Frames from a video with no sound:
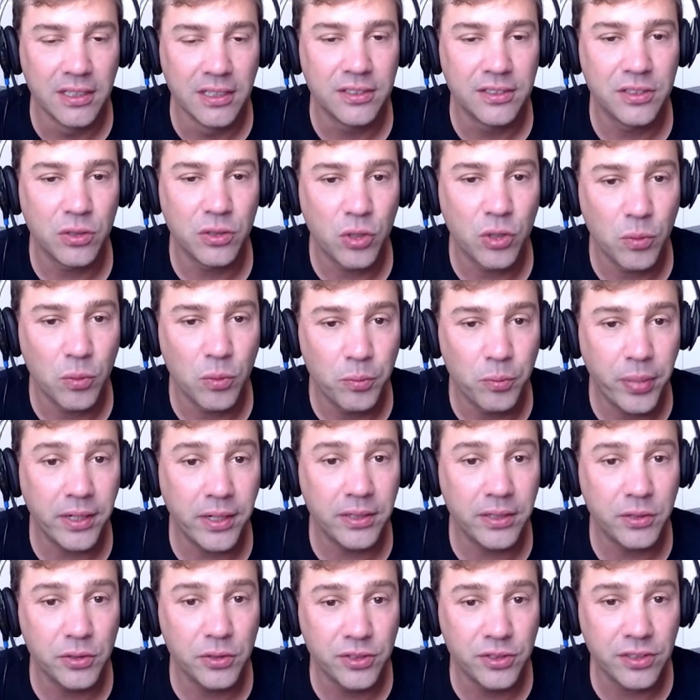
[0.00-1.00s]
So
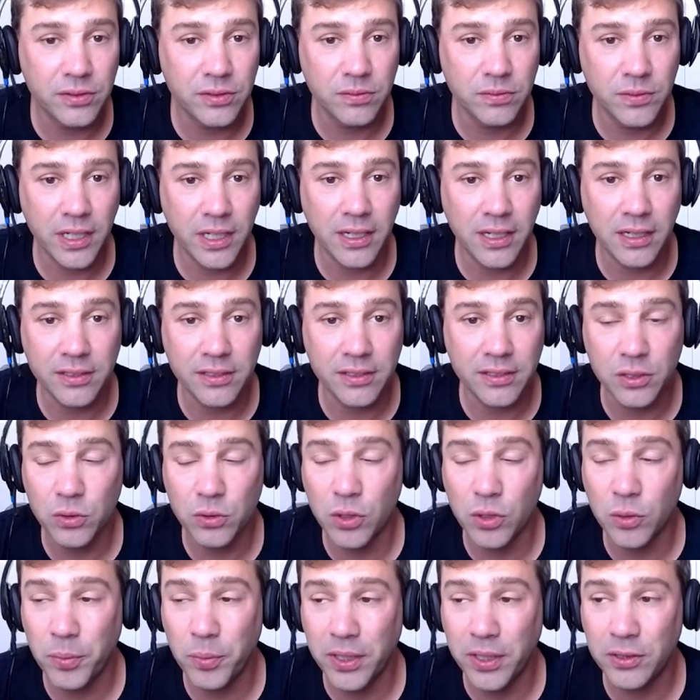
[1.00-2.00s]
compared to yeah, so
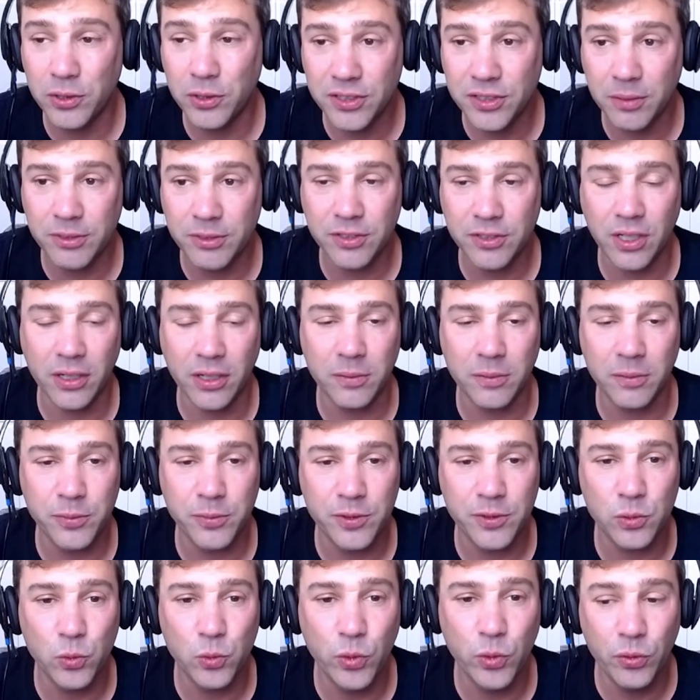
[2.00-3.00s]
compared to some
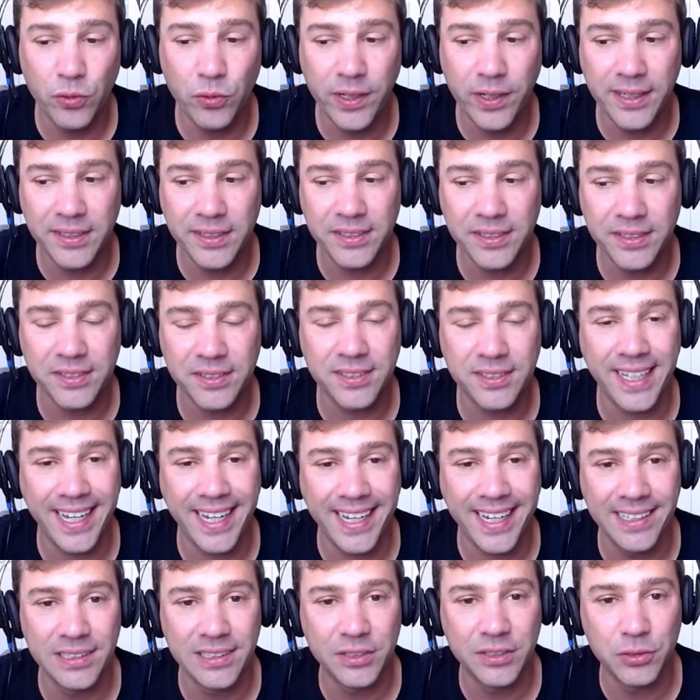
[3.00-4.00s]
startups, we really
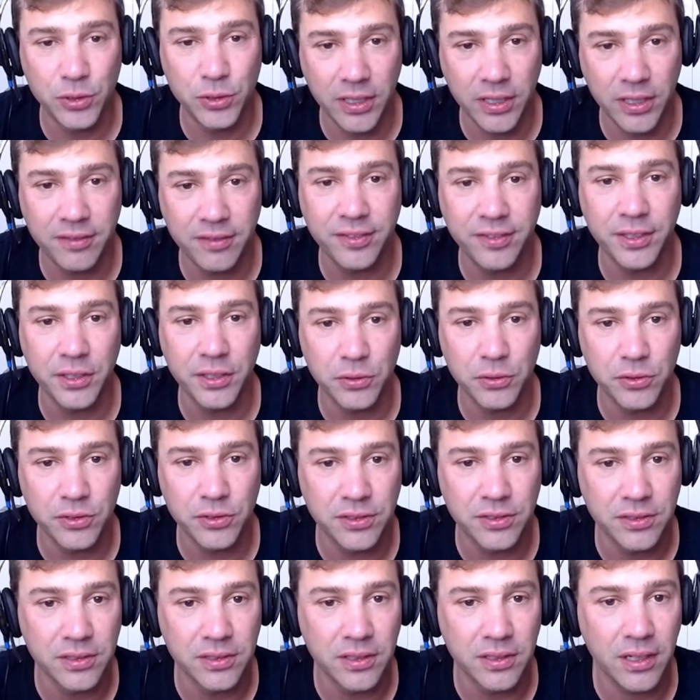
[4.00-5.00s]
scaled
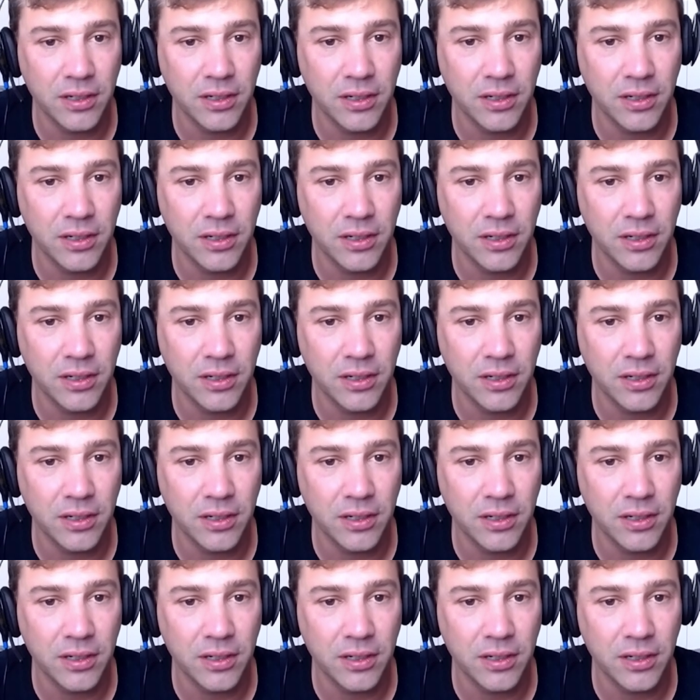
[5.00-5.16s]
revenues